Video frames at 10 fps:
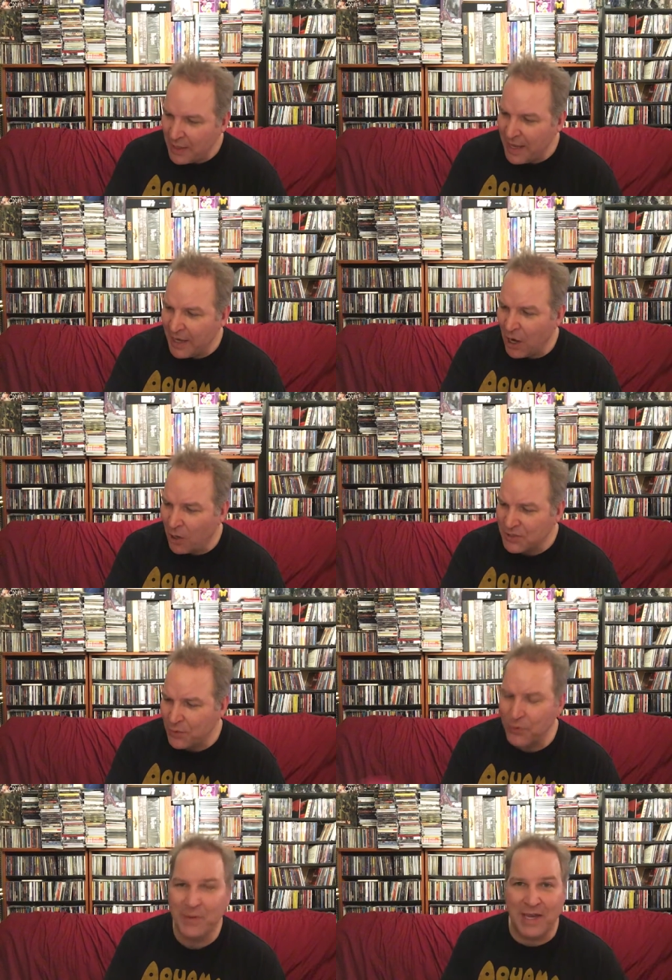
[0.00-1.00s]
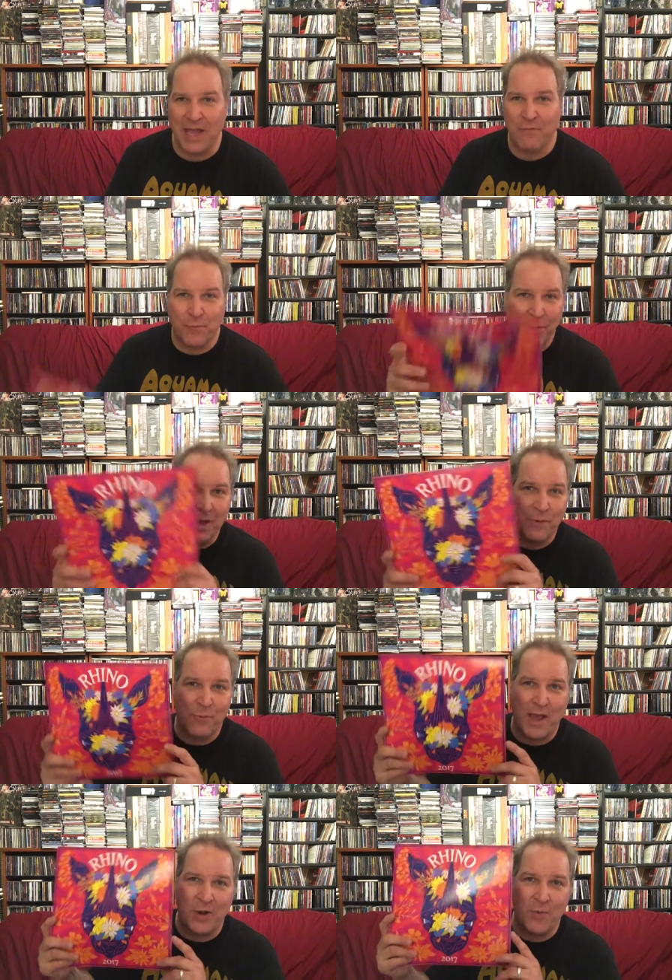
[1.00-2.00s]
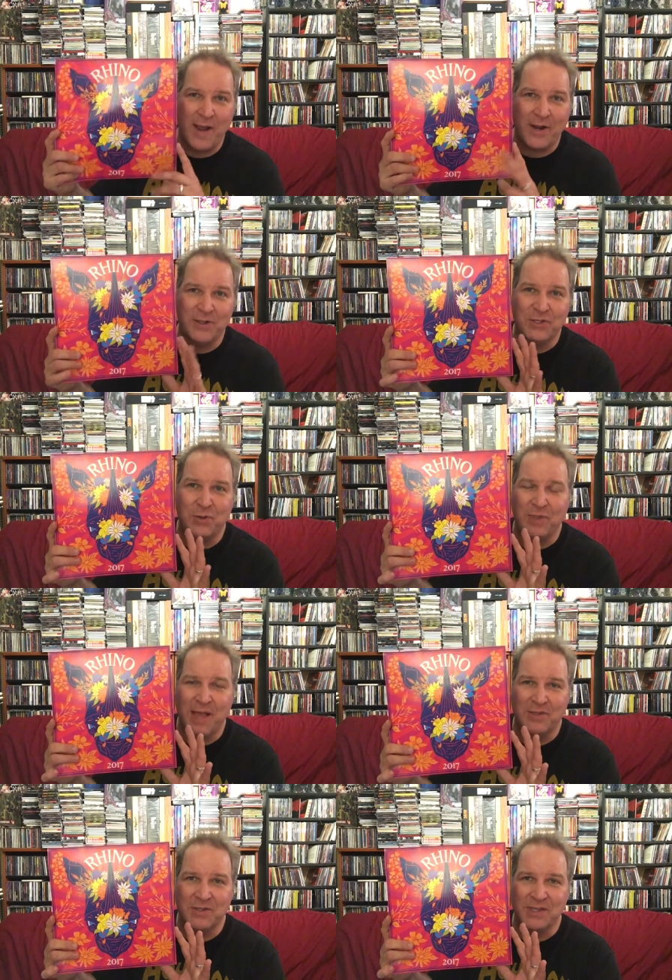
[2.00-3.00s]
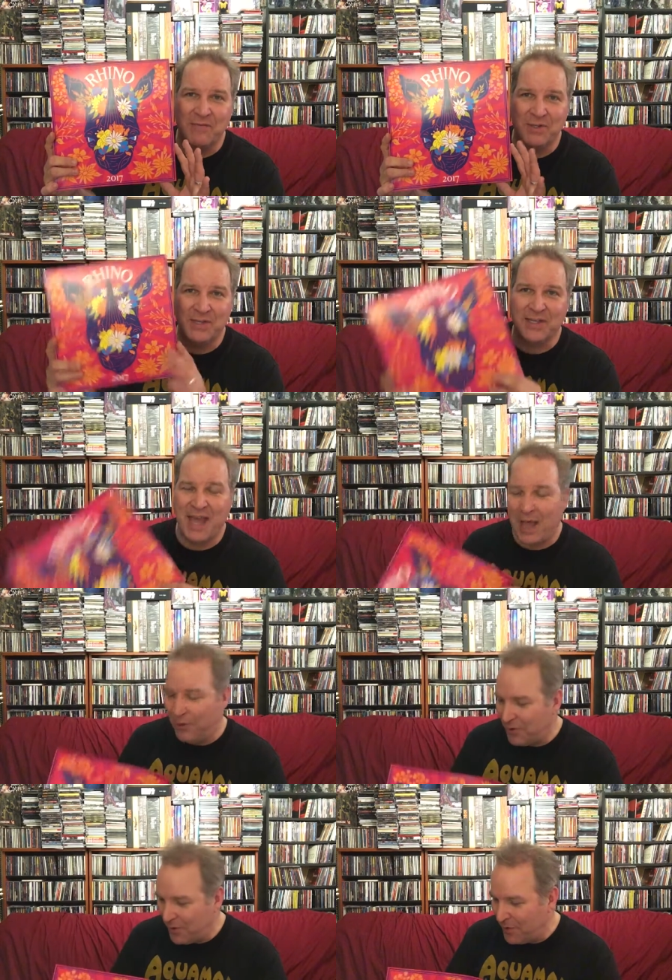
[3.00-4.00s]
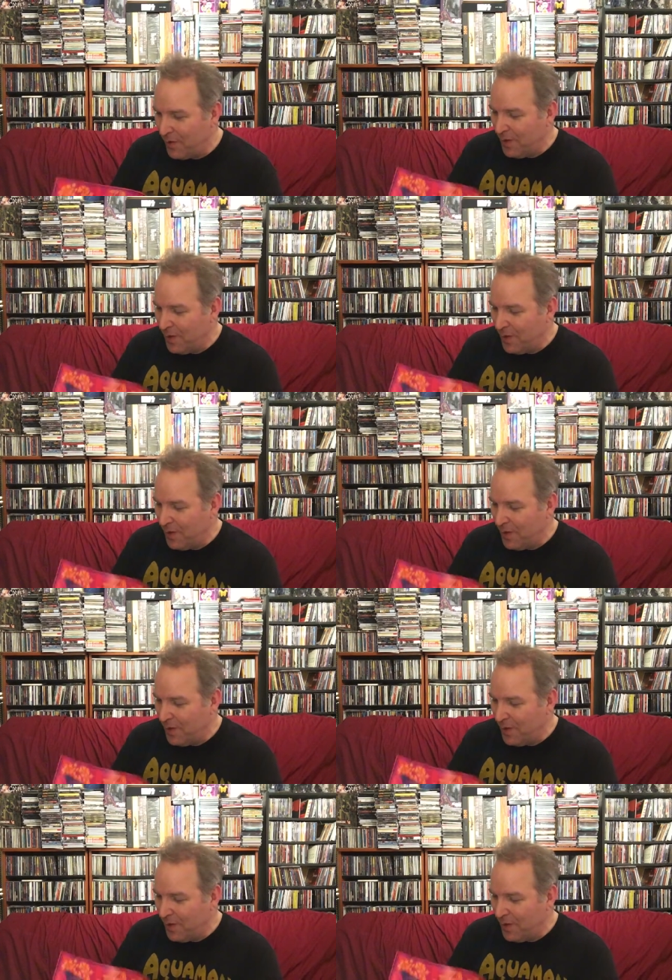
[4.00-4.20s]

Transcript: it also, you get a free Rhino Records 2017 calendar.